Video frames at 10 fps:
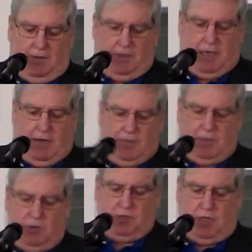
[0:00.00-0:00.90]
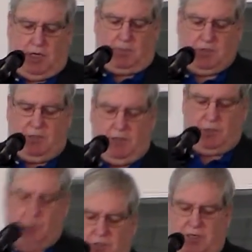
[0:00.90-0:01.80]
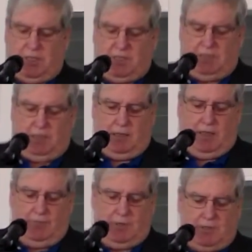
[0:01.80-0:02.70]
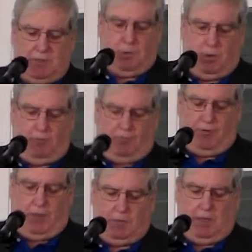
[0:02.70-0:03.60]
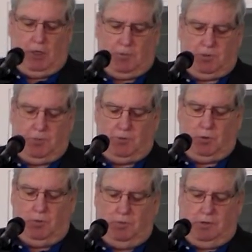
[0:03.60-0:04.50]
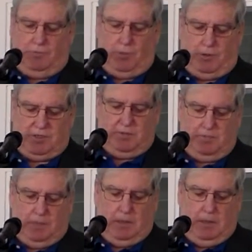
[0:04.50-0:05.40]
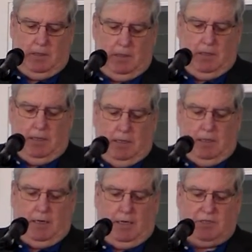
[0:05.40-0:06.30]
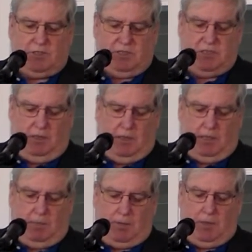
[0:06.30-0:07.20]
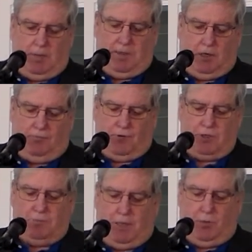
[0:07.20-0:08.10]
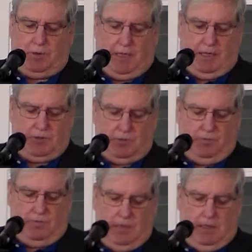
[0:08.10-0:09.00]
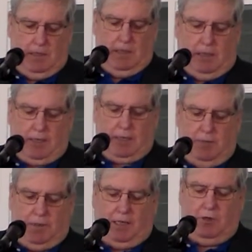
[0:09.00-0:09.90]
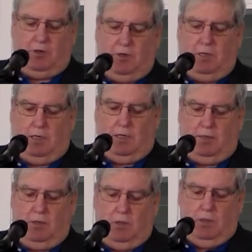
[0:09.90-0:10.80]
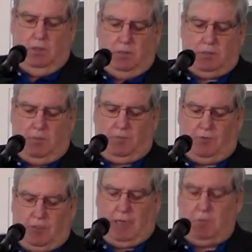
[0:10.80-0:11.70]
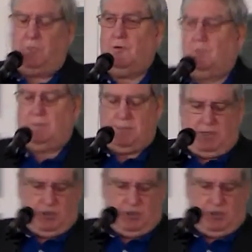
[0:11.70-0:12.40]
I think having 2 jobs, exercising, and having the support of the family helped her through the divorce. At age 69, my mom had her first bout of cancer. I accompanied her on some of her chemotherapy